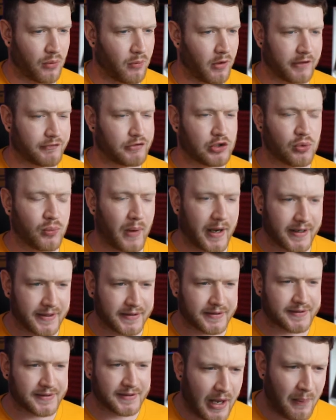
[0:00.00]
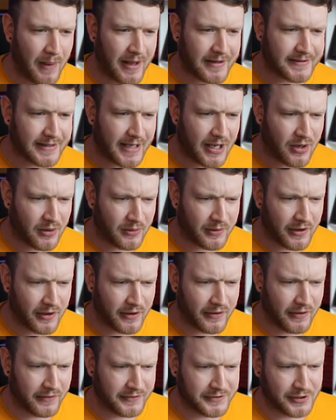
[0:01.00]
one of two ways. I went
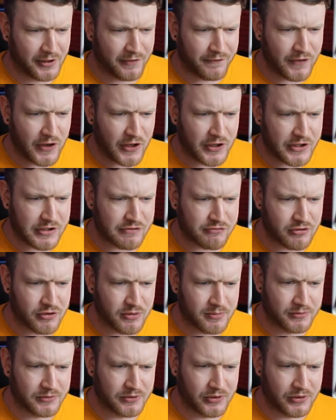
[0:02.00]
down to the furnace room,